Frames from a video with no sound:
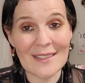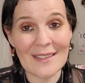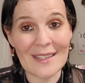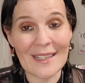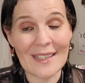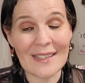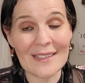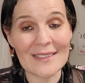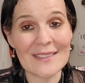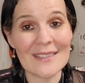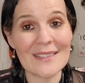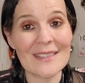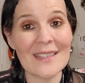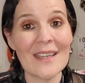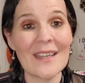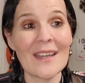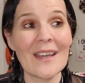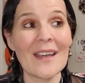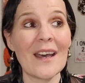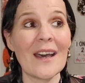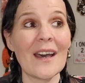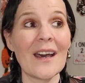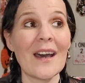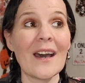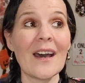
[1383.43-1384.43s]
of things.
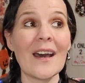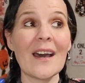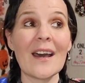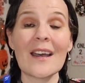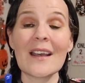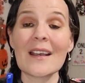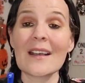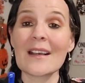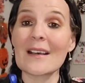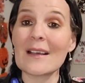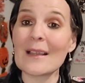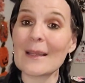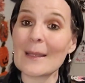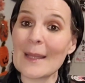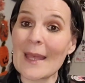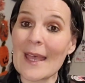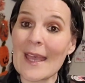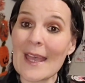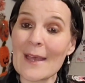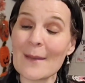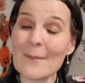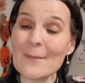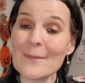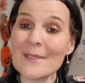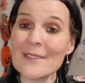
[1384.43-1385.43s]

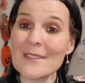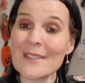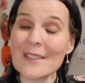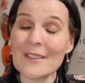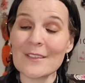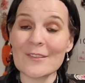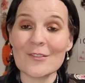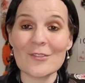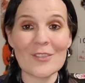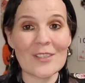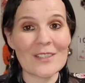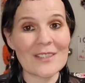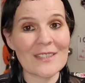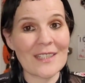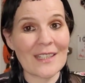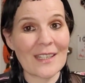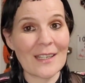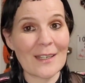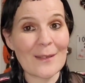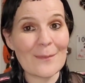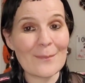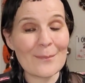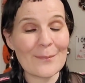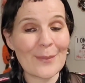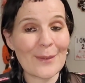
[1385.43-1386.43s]
Collabs and
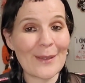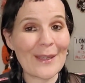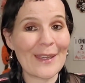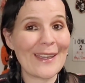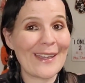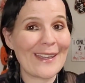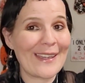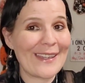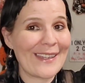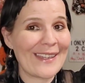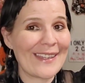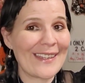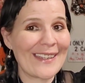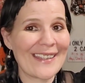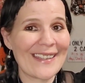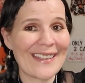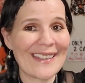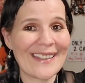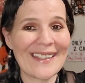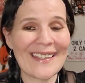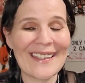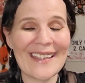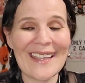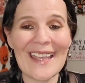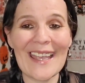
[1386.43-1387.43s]
dressing up,
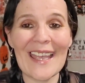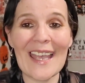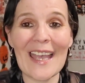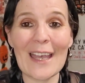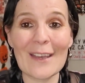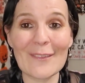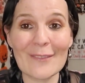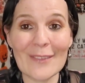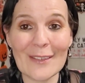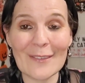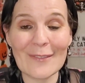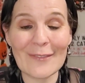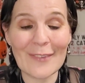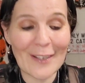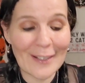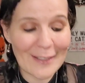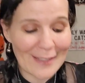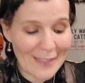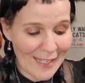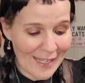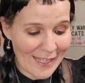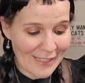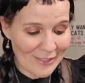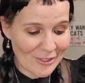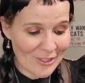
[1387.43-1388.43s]
having
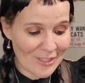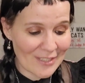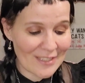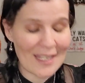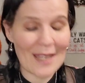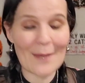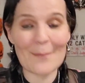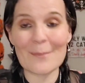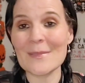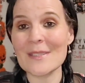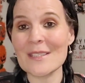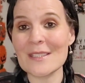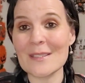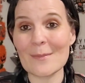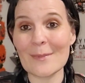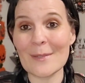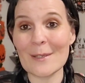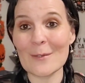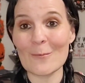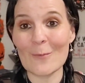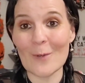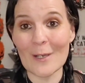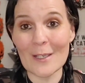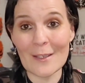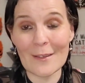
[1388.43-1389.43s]
fun. It just happens to
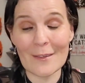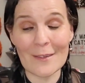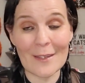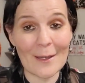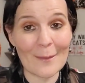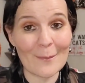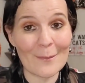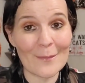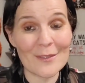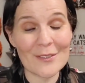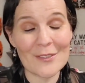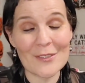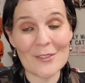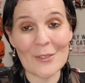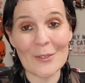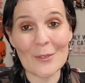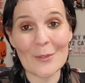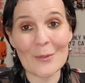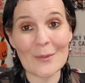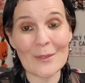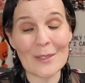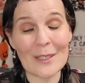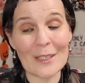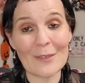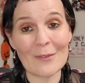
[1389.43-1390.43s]
be one of them.
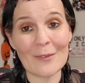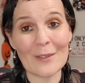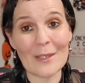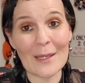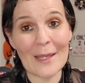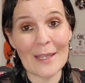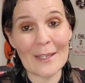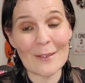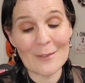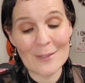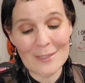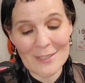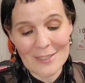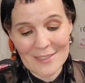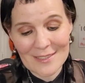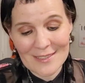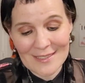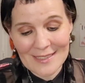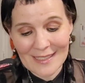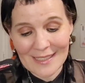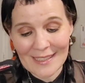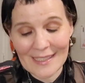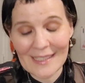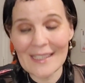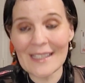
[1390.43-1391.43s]
So, if you like what you
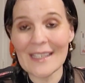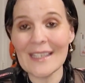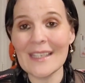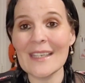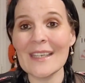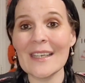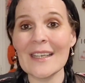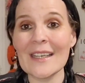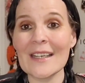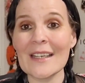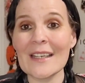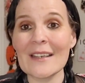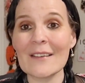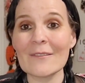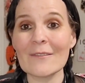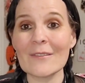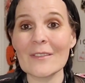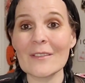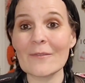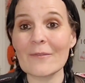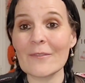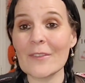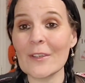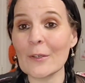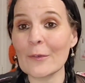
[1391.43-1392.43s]
see,
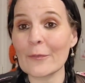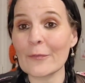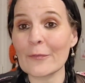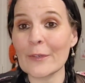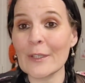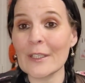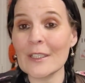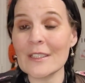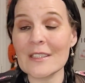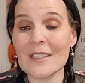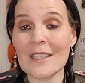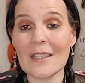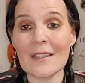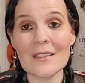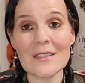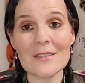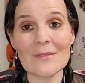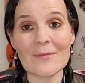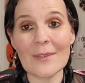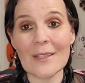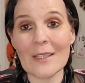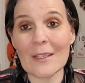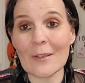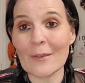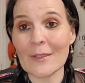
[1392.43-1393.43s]
feel free to give this
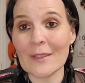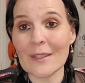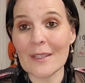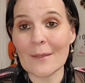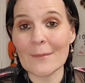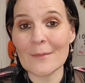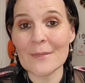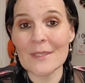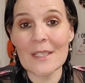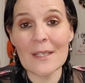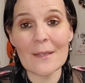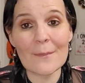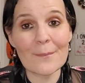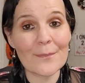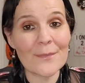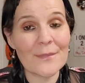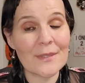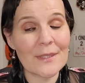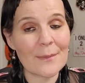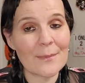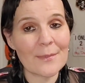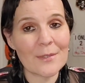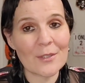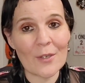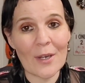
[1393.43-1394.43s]
video a thumbs up.
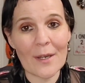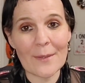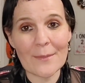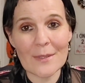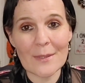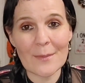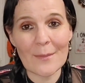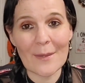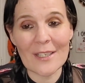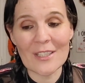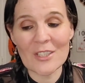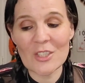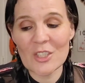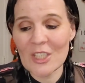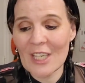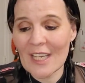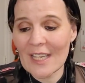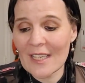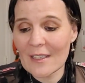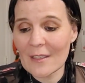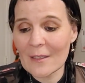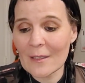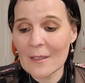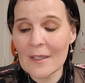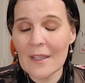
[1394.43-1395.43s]
Subscribe to my
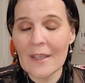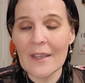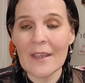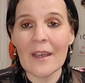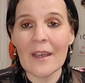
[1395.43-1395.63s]
channel.